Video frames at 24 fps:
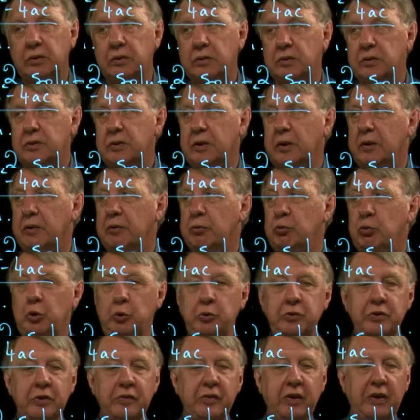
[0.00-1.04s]
So the
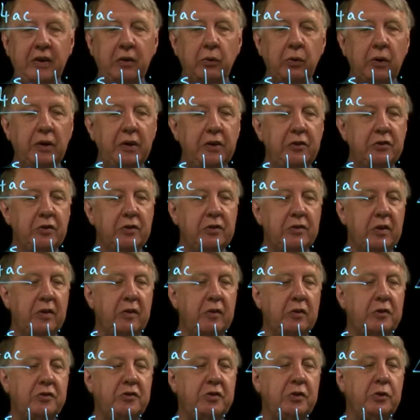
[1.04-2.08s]
root of an equation. So there
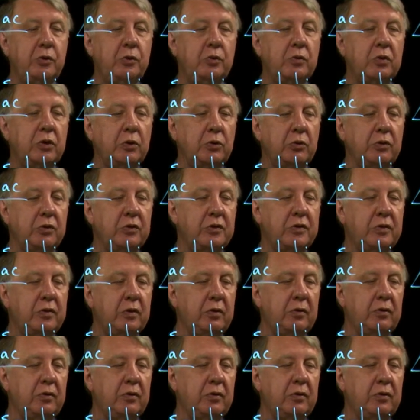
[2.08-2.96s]
are two roots.